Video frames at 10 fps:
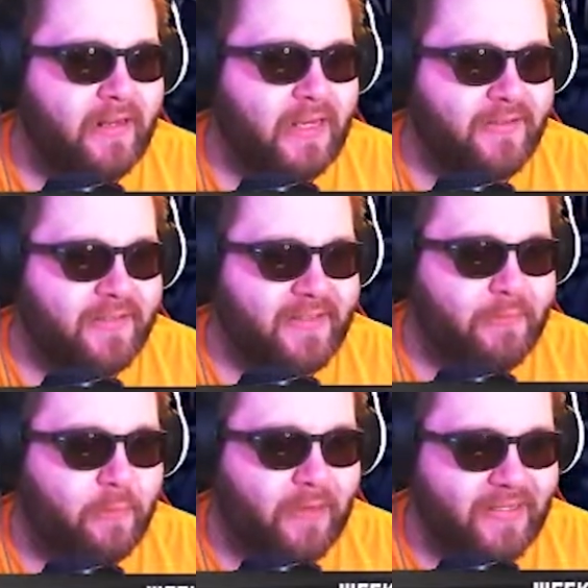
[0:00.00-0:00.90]
And Otter
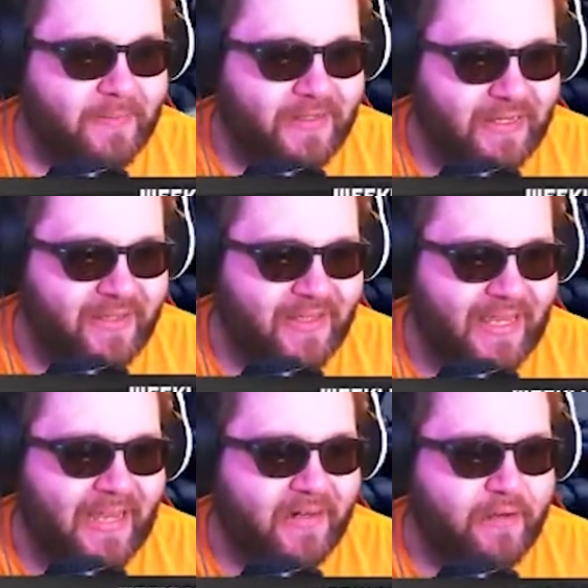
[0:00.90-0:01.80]
says, anyone want to Smash? I
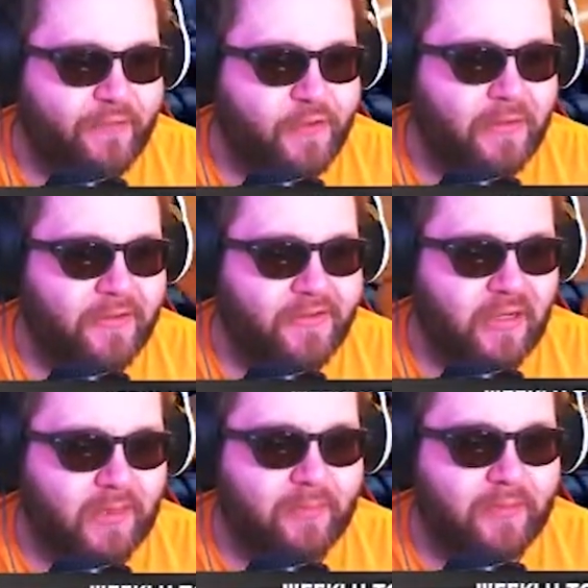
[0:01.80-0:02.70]
think Caden and a few
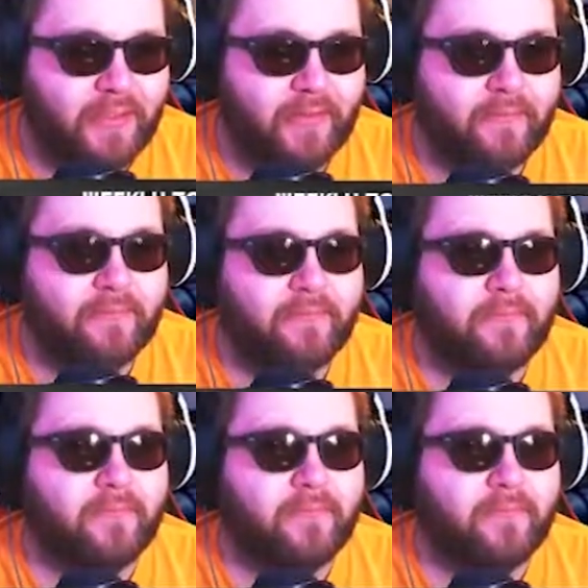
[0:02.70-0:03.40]
others are playing